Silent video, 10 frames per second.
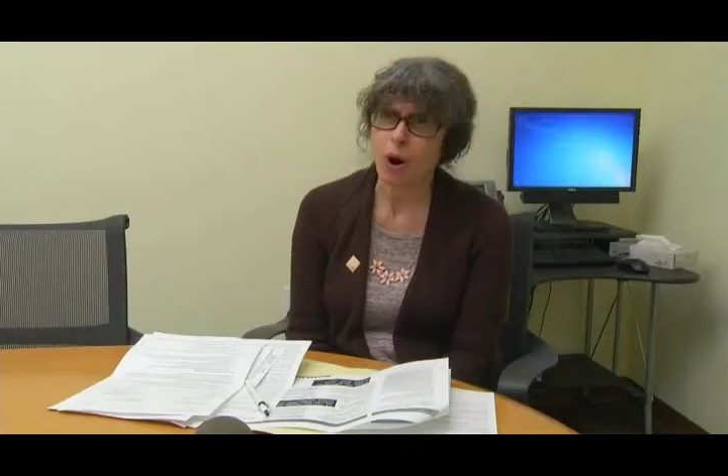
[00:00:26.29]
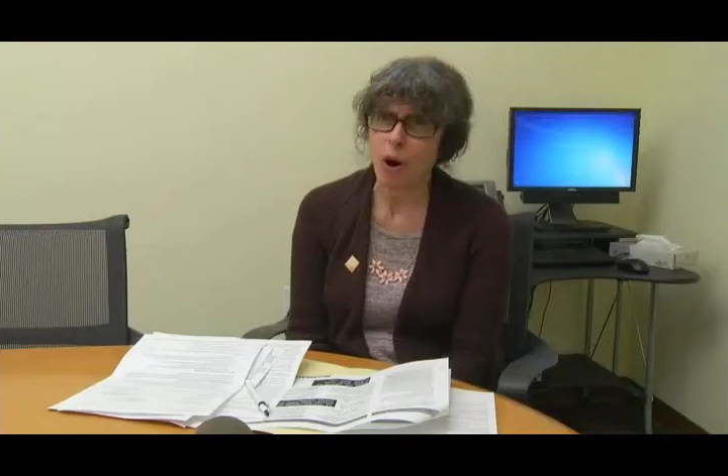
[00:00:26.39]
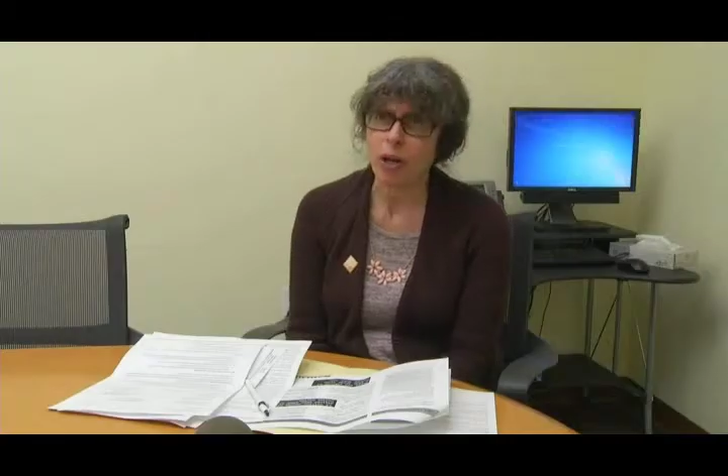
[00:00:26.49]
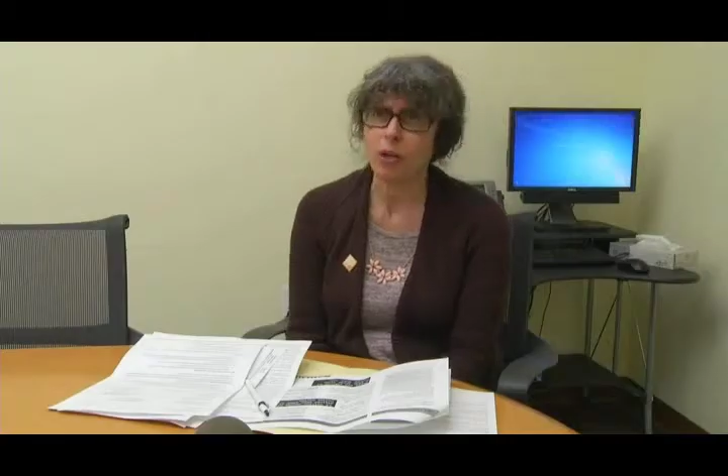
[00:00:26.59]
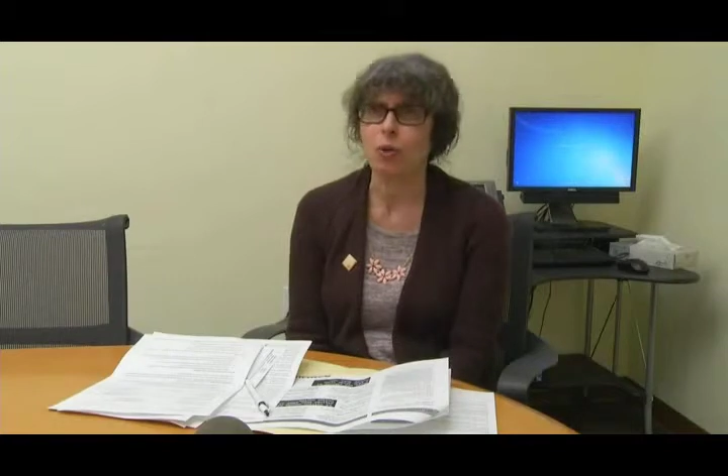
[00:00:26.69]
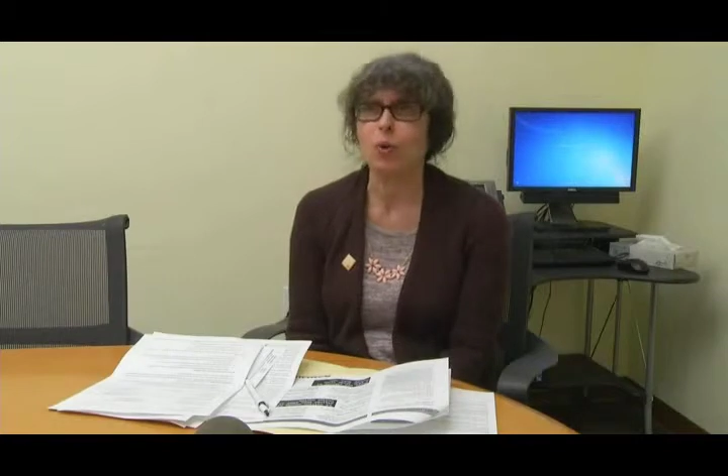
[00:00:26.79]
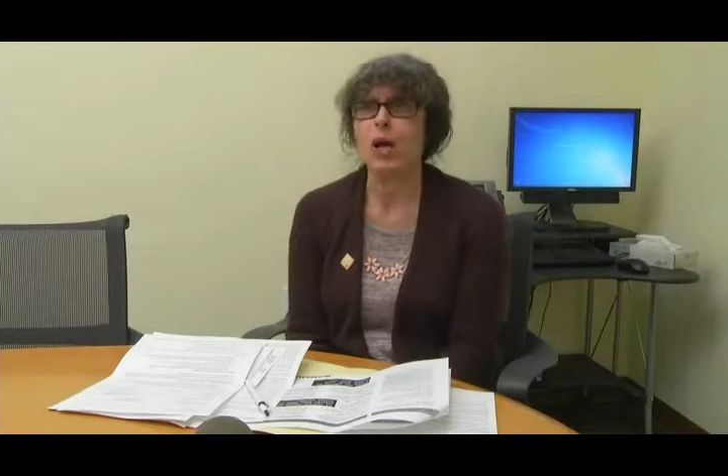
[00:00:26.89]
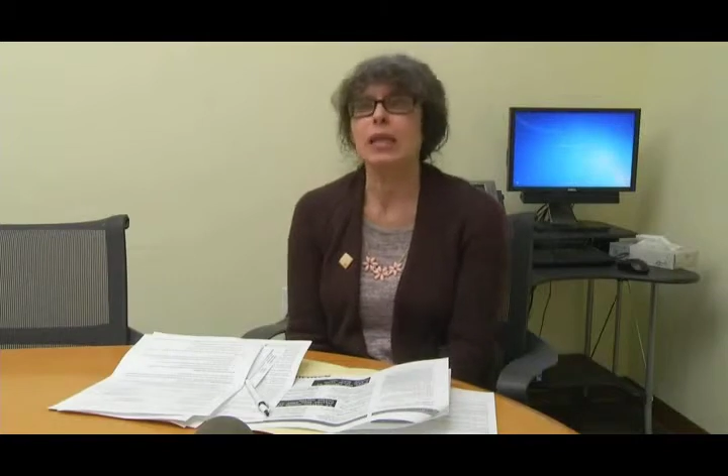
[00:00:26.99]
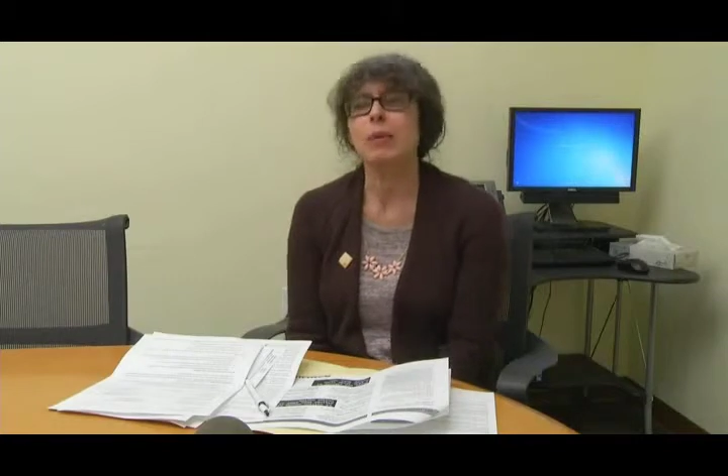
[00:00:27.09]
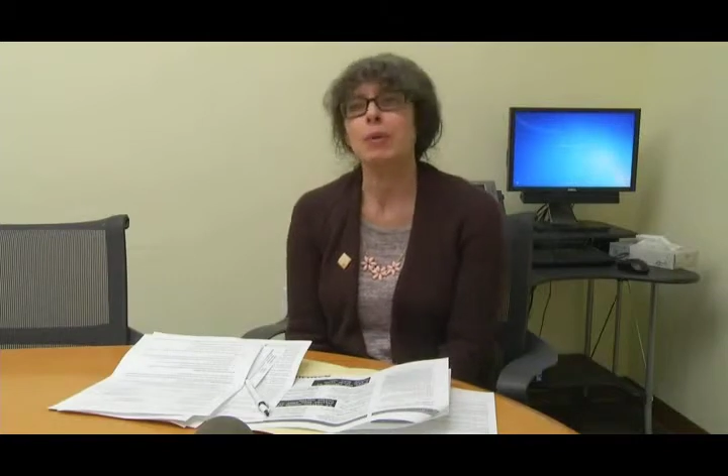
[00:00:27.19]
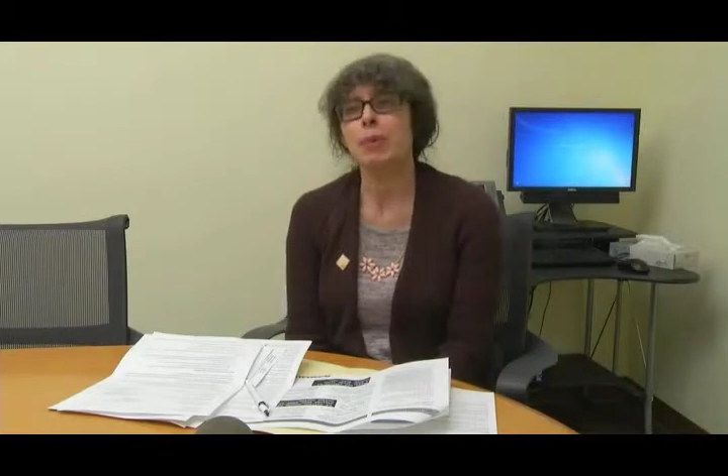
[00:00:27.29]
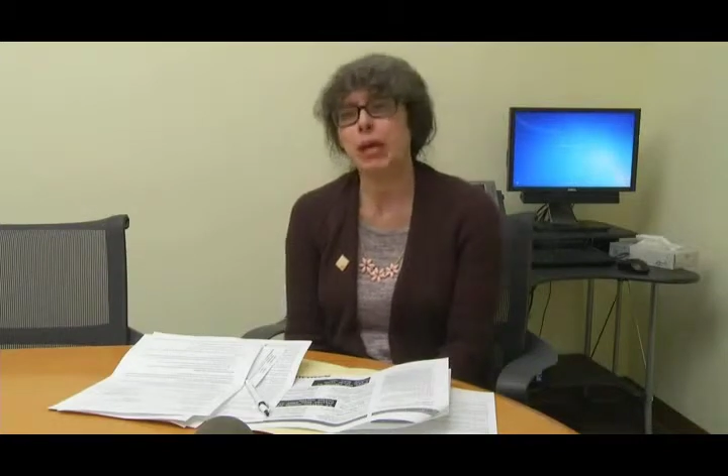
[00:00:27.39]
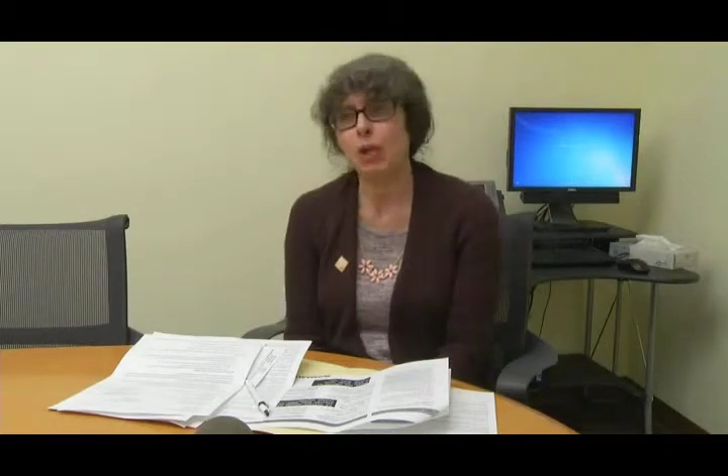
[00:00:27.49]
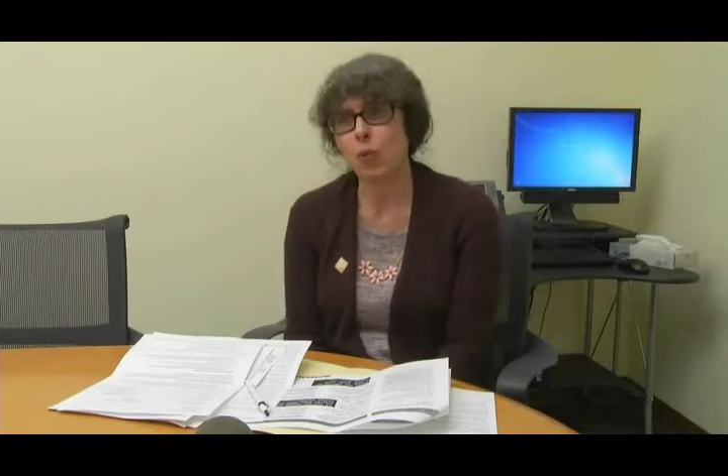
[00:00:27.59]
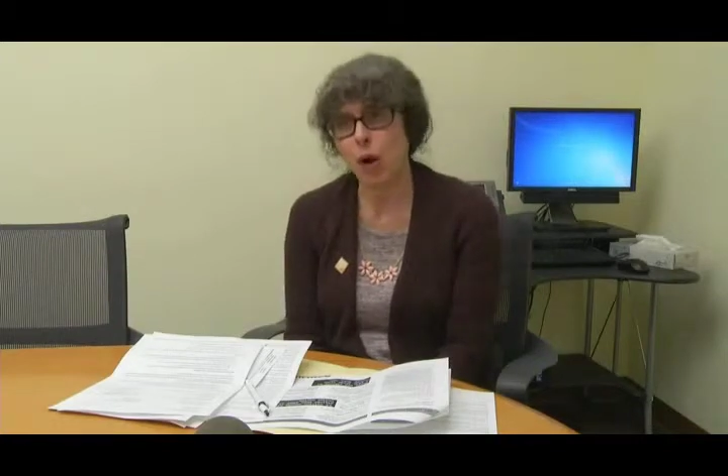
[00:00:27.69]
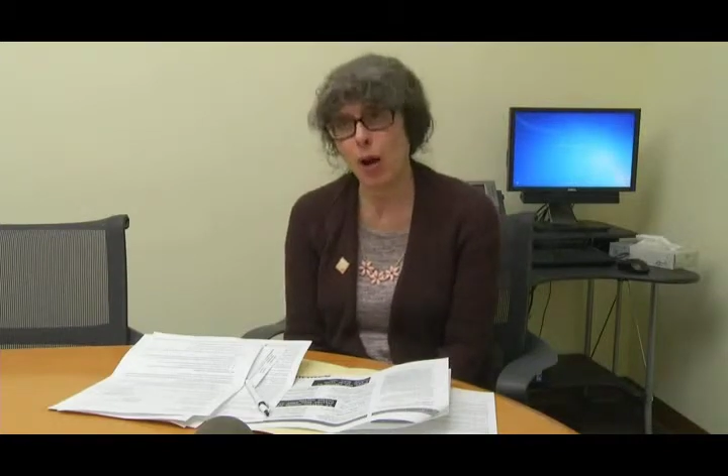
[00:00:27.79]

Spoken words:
are you? Let me pick you